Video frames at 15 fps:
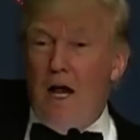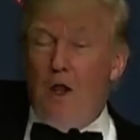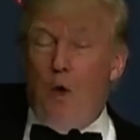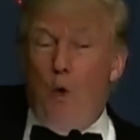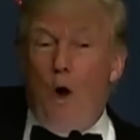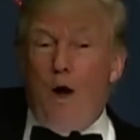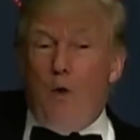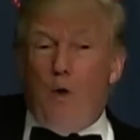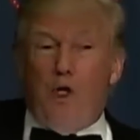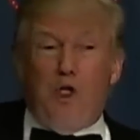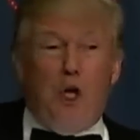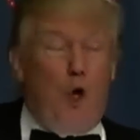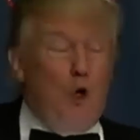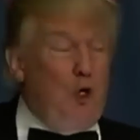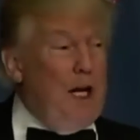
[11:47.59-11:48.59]
And the one
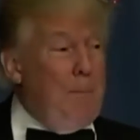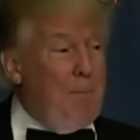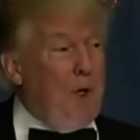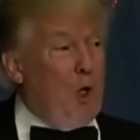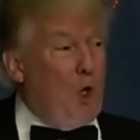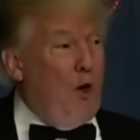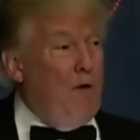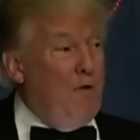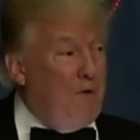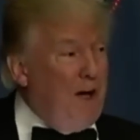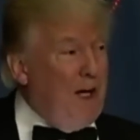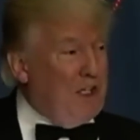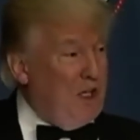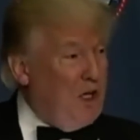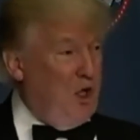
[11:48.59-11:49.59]
was so deep, you couldn't
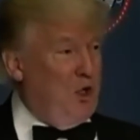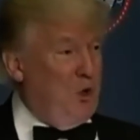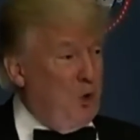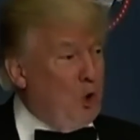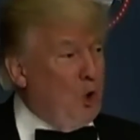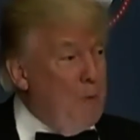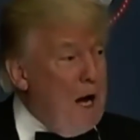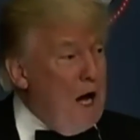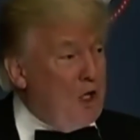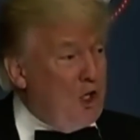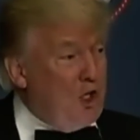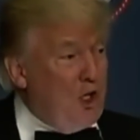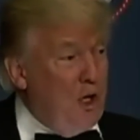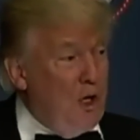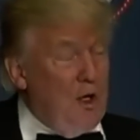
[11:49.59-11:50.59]
freeze it because it was too
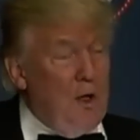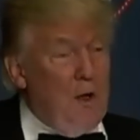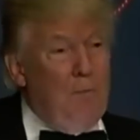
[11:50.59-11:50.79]
much.